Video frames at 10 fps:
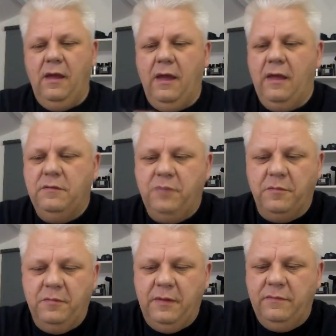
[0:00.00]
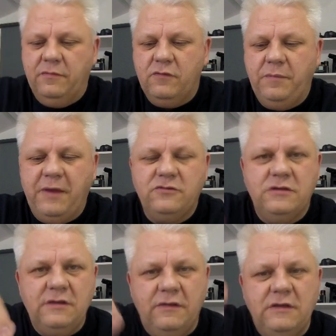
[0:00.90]
And pop them in. Three
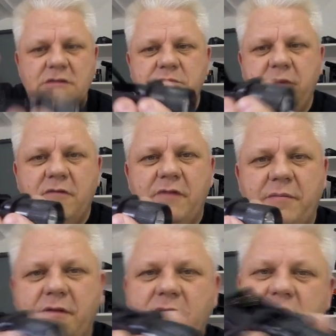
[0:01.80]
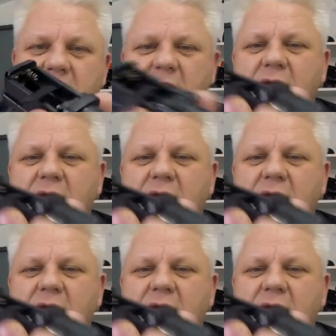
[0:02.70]
batteries. Now this bit of ribbon,